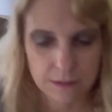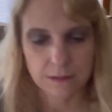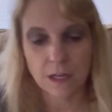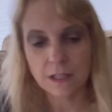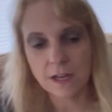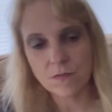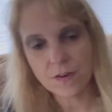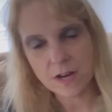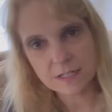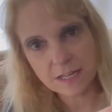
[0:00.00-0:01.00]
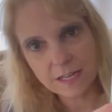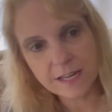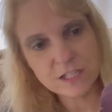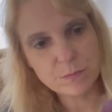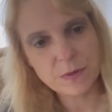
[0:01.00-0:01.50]
Lala Fox, I
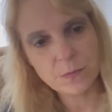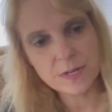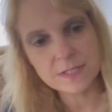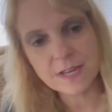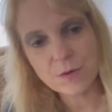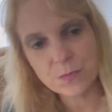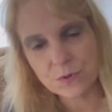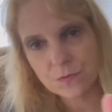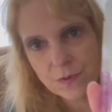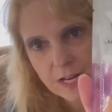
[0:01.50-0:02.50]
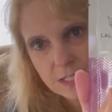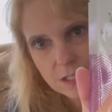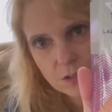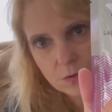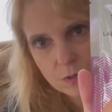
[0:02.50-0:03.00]
guess. But what is that word,
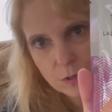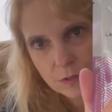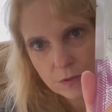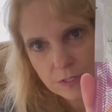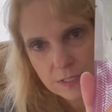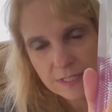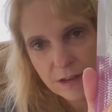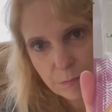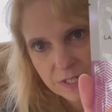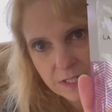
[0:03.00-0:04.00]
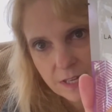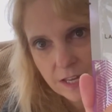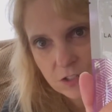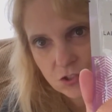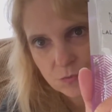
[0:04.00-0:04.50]
phyto? Isn't that
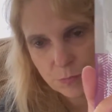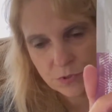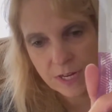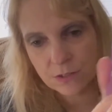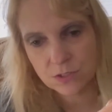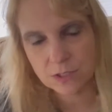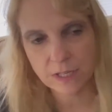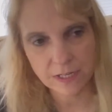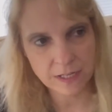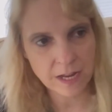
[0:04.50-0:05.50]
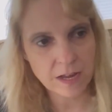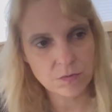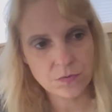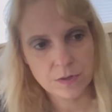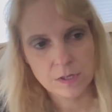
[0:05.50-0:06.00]
PH pronounced like an
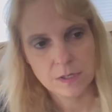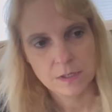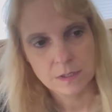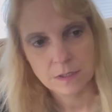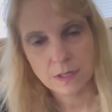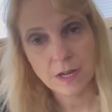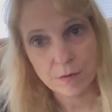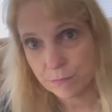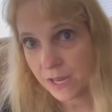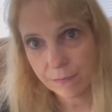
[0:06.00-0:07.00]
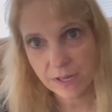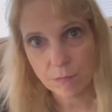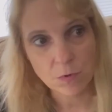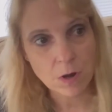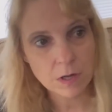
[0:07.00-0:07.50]
F? Um, maybe
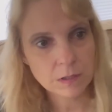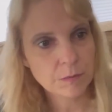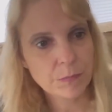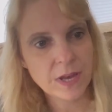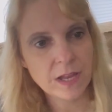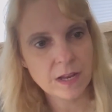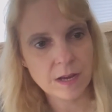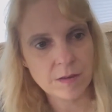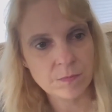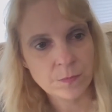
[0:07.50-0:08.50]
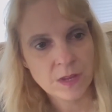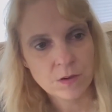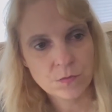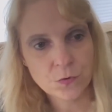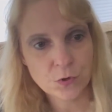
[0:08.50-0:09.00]
I'm wrong, but um,
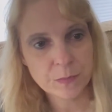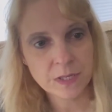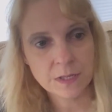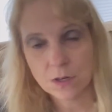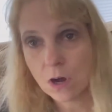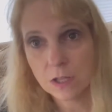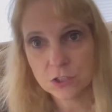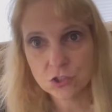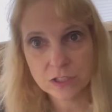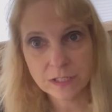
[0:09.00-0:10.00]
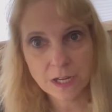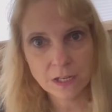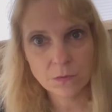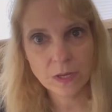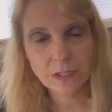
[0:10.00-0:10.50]
firming collagen
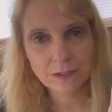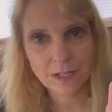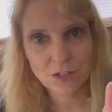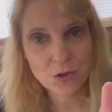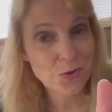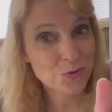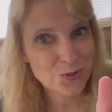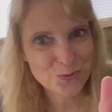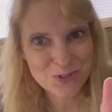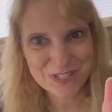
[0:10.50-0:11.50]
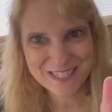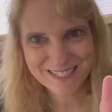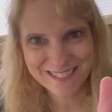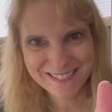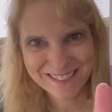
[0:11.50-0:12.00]
anyway. I know those two words.
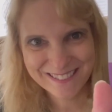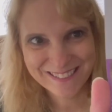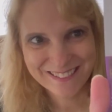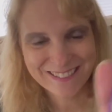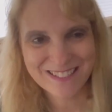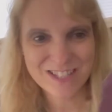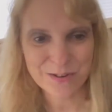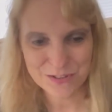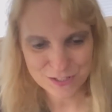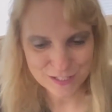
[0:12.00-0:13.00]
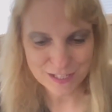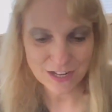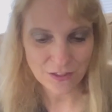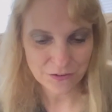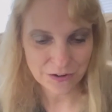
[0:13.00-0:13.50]
So this is
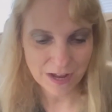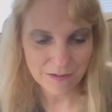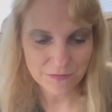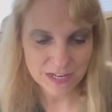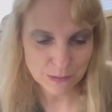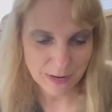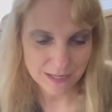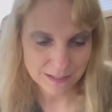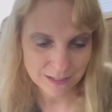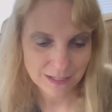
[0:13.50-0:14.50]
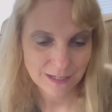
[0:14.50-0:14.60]
another uh, face mask.